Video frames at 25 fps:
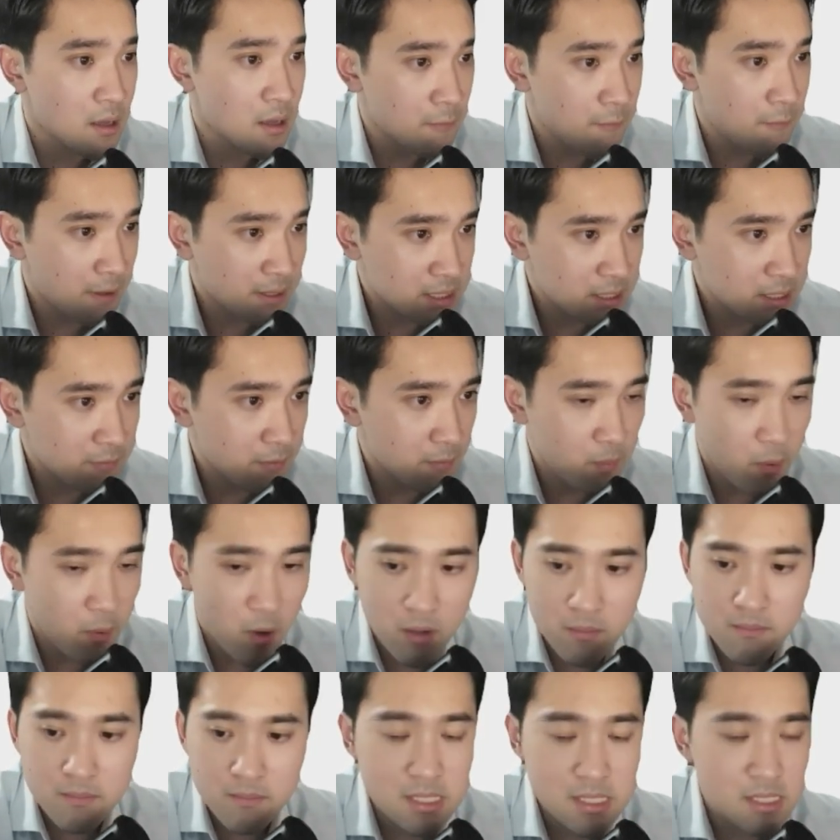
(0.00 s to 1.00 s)
Effective
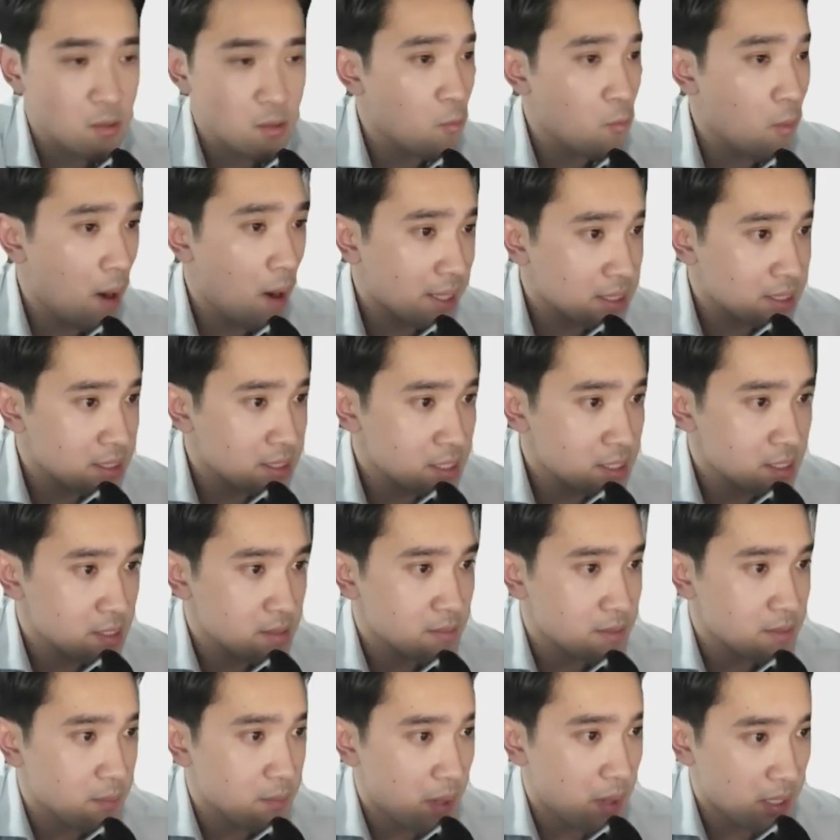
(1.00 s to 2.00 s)
upon Mister
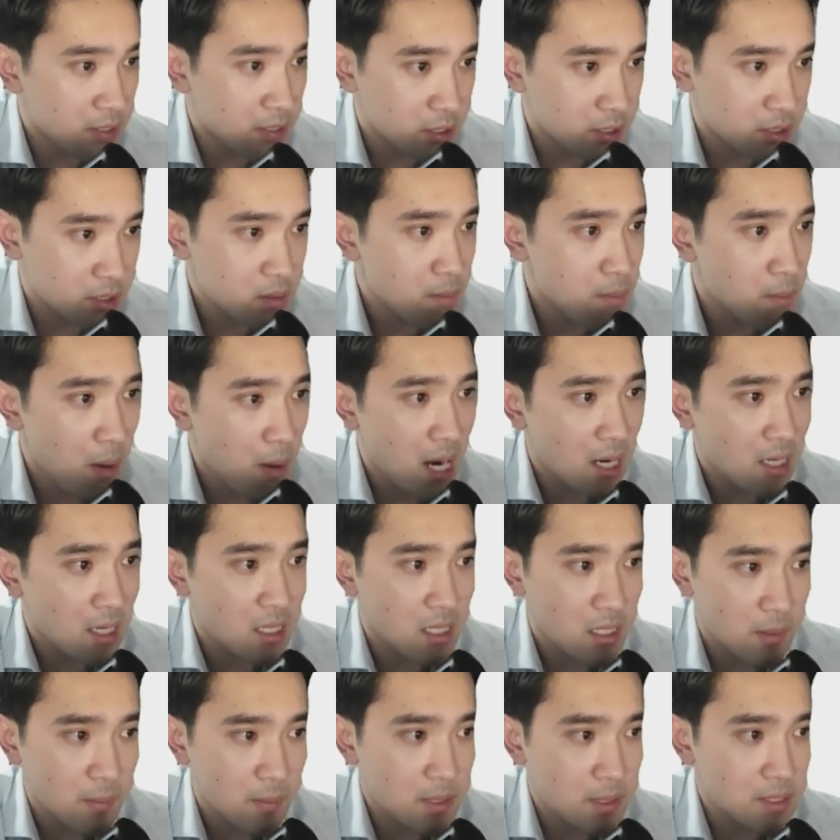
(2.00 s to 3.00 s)
Wagner's departure,
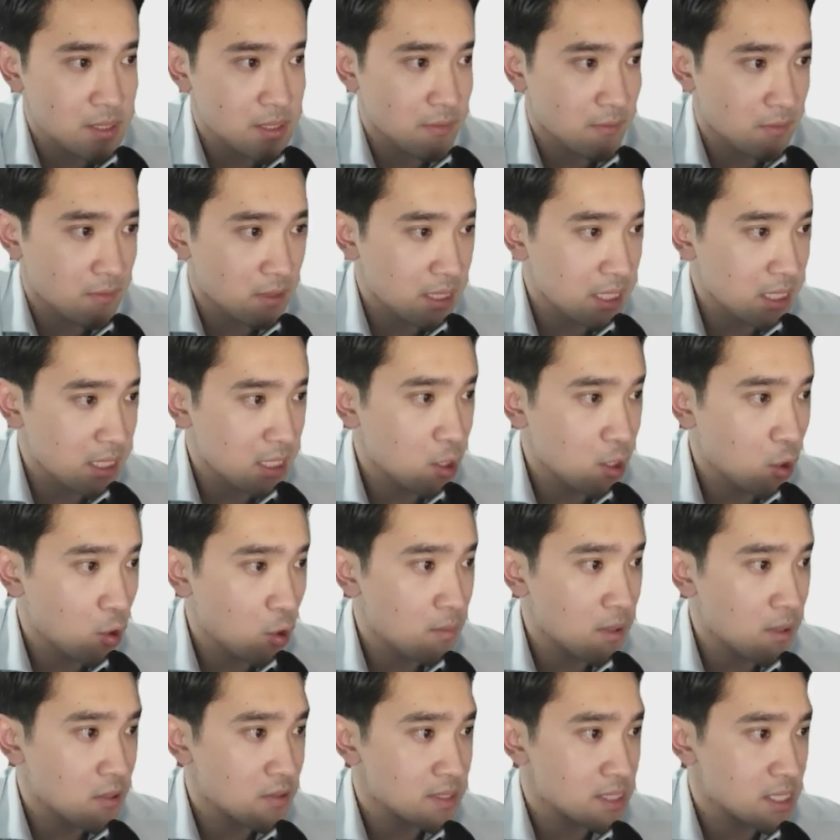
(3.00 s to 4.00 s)
Mark Herbert of leading
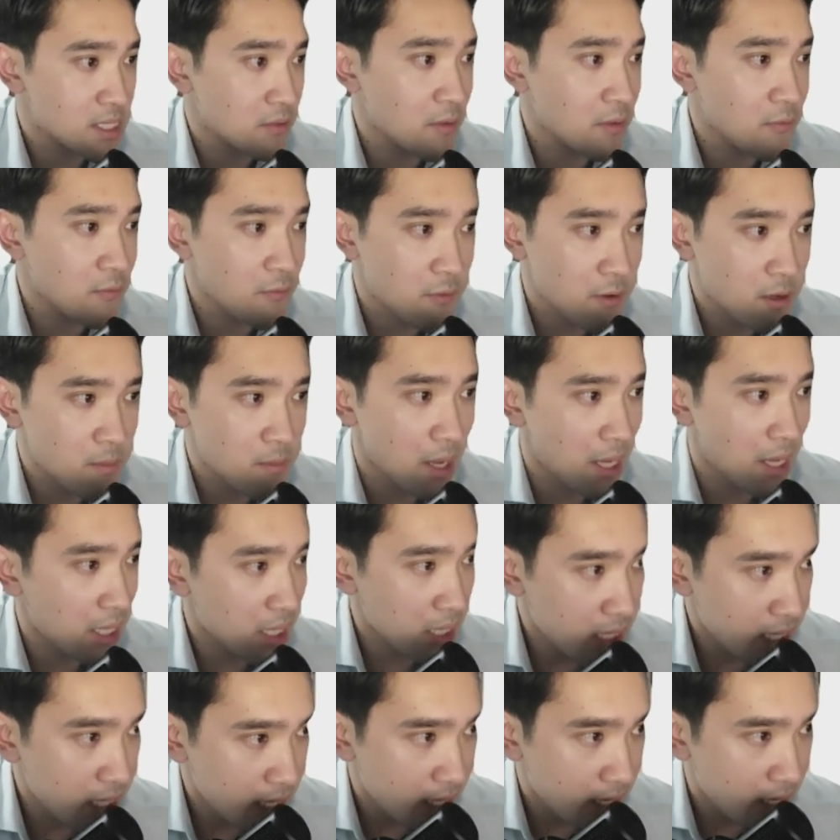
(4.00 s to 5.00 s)
global consulting firm
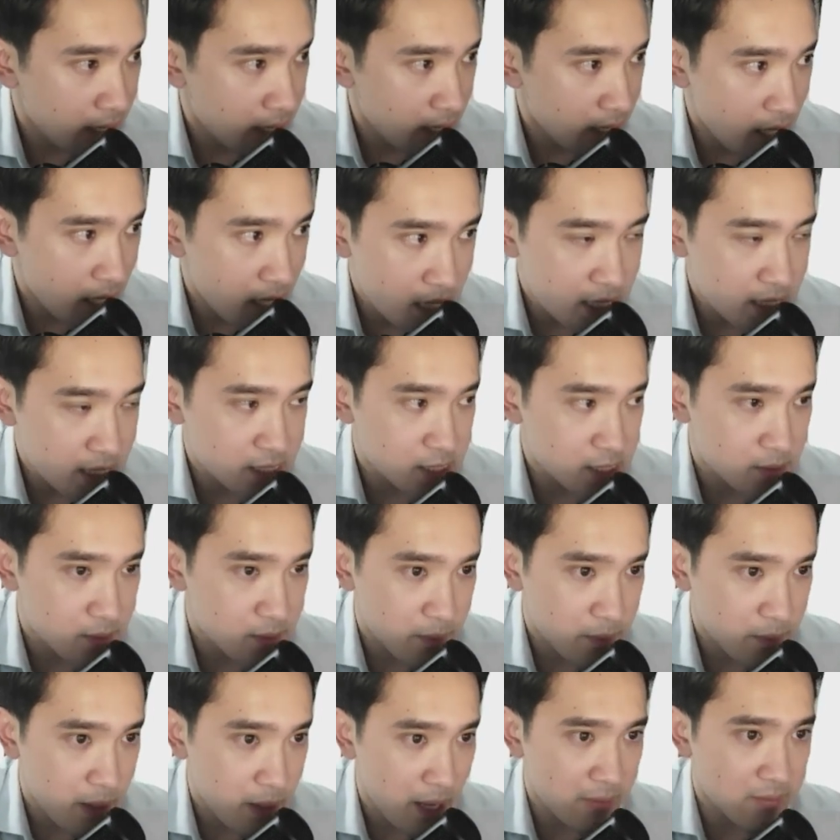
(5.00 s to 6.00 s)
Elix
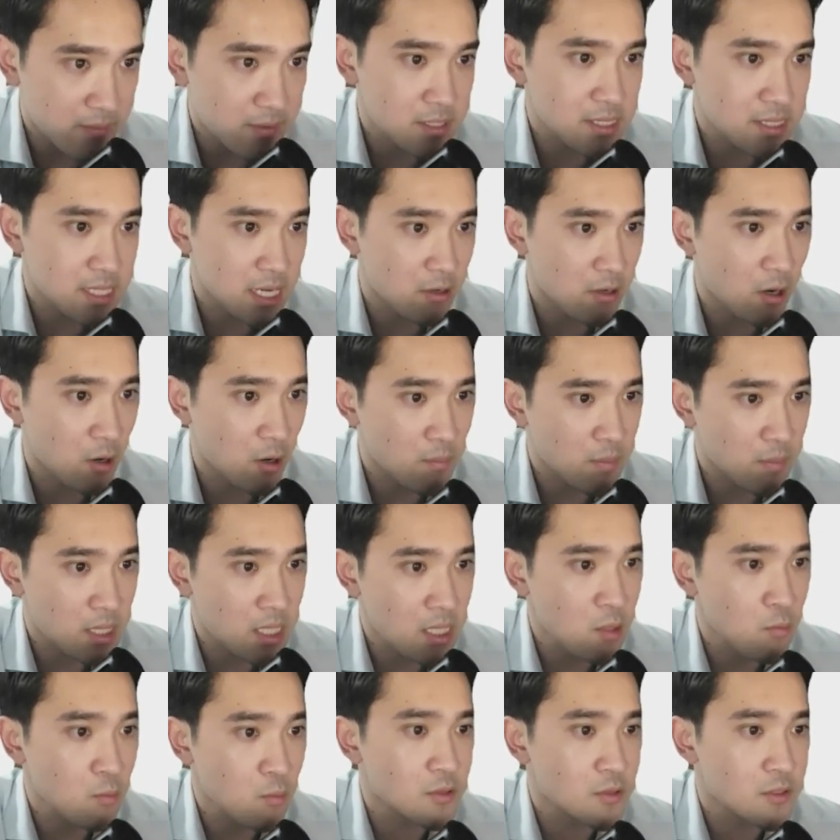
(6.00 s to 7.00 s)
Partners L L
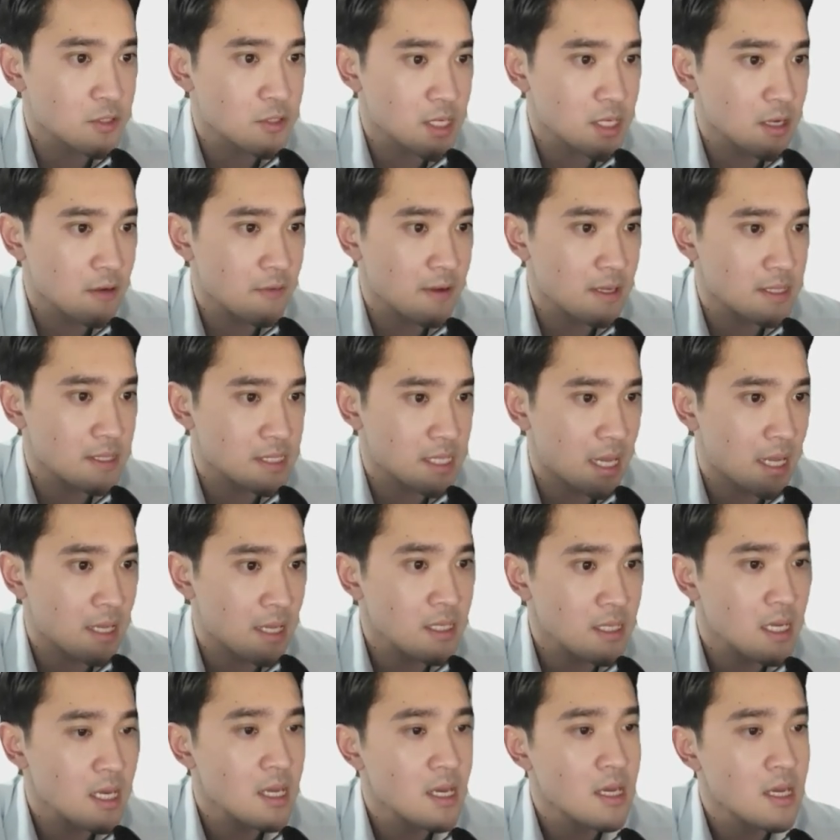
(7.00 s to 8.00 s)
P will serve as
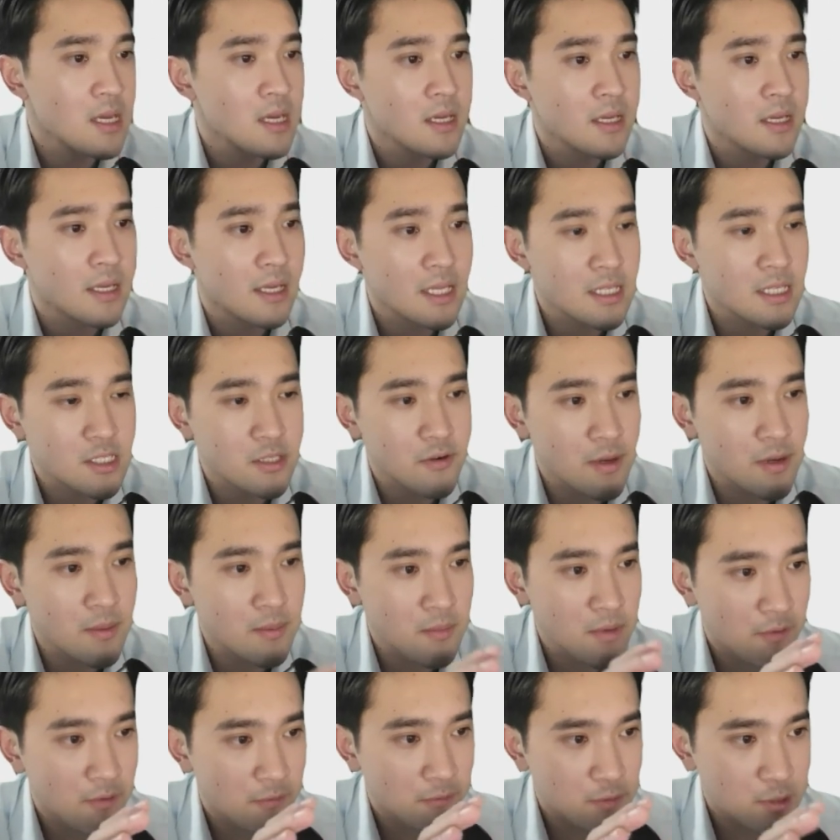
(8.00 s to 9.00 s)
an
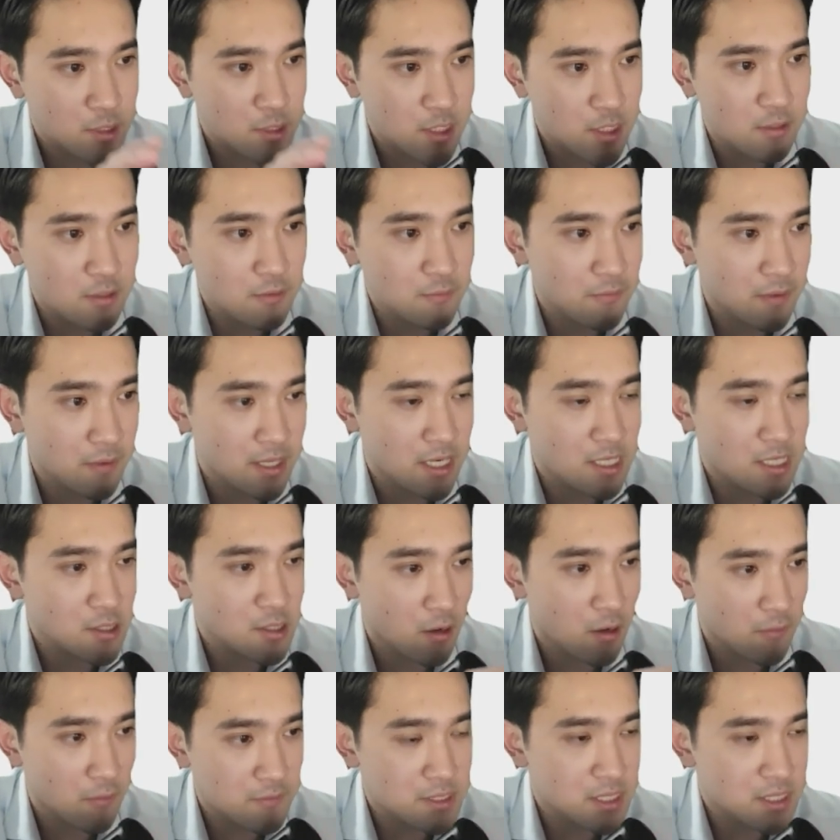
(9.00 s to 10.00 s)
interim chief
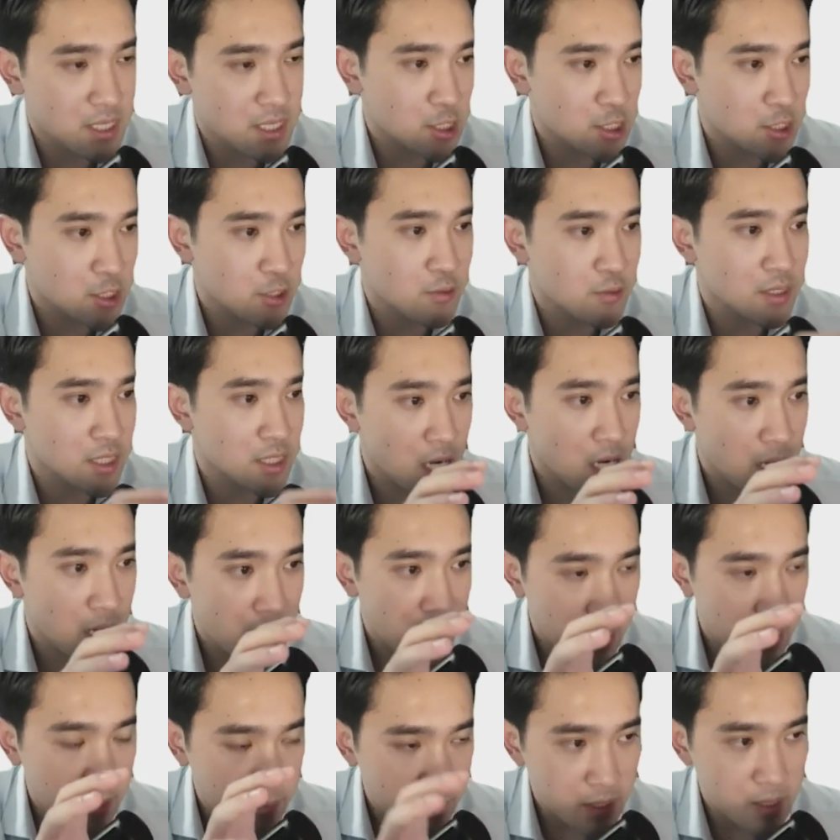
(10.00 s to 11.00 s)
financial officer until the,
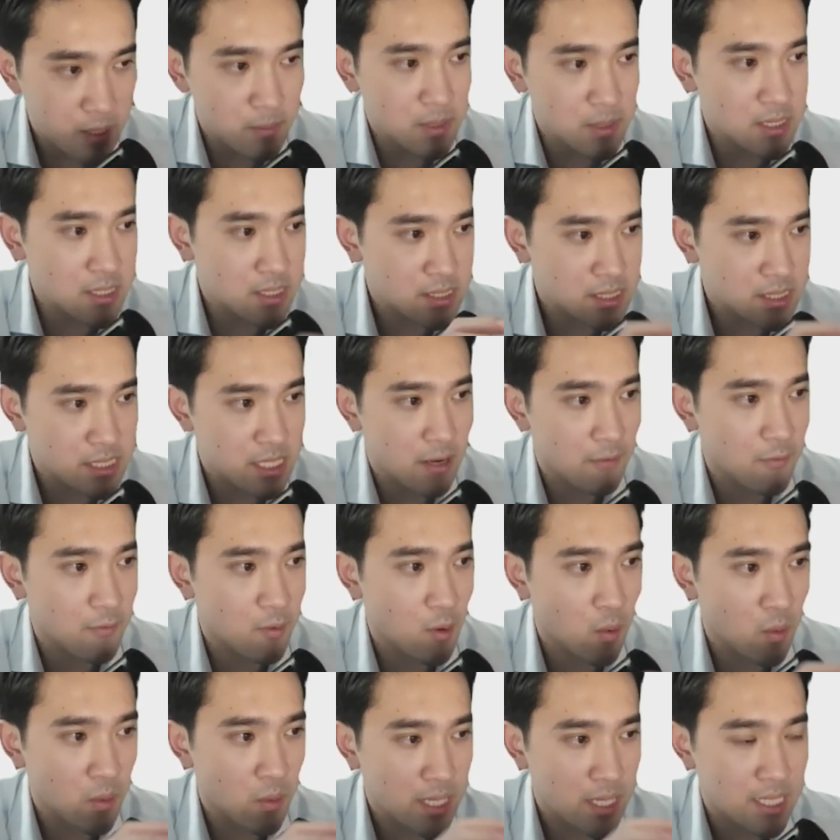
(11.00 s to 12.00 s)
a permanent C F
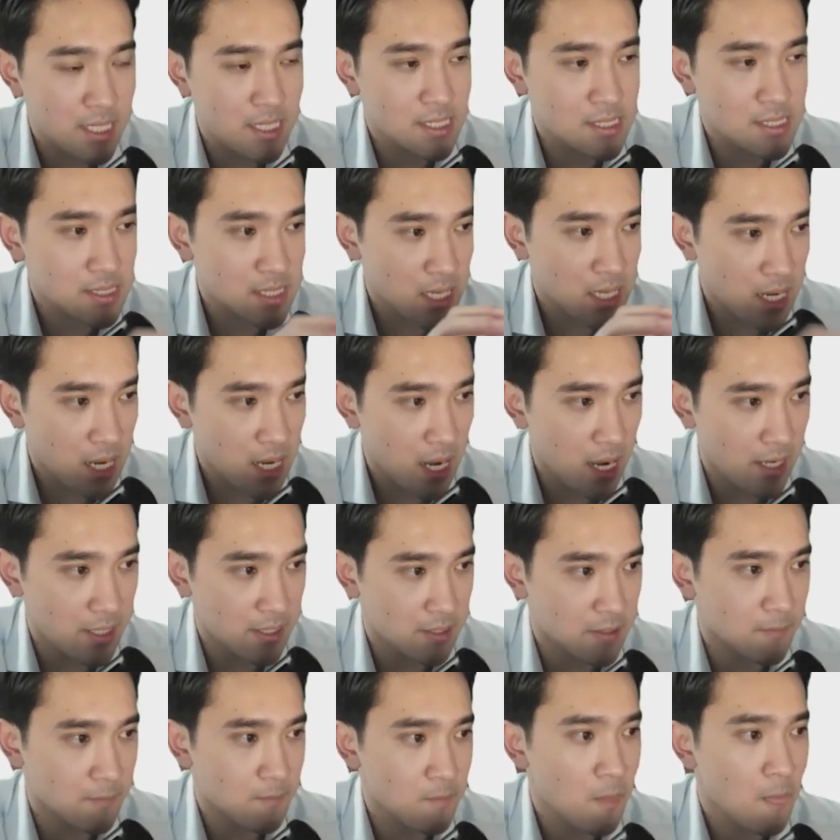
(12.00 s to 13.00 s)
O is
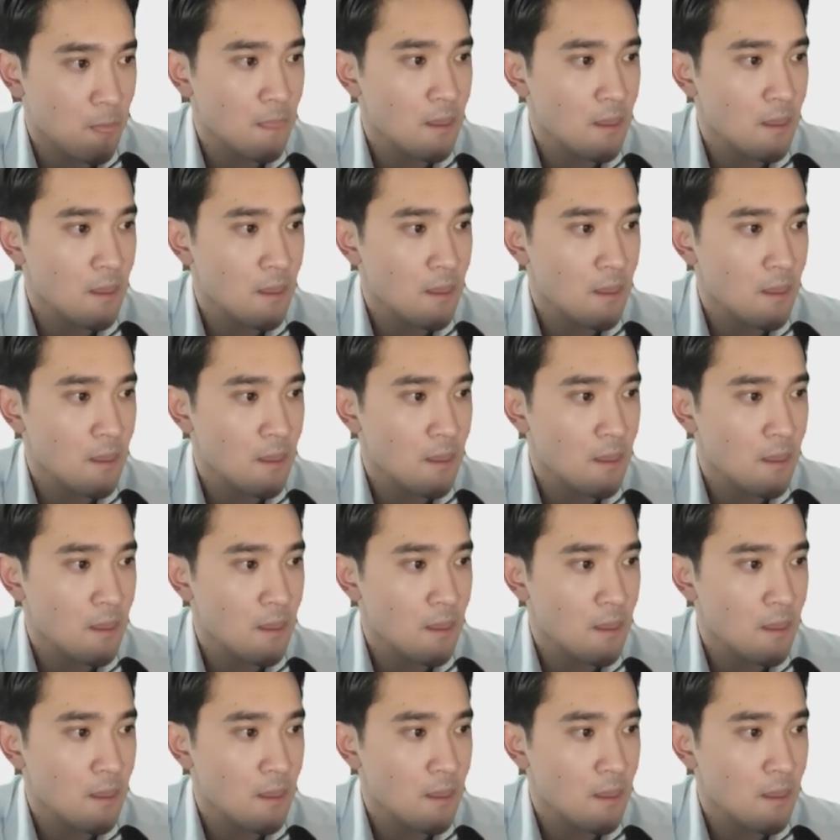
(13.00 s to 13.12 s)
hired.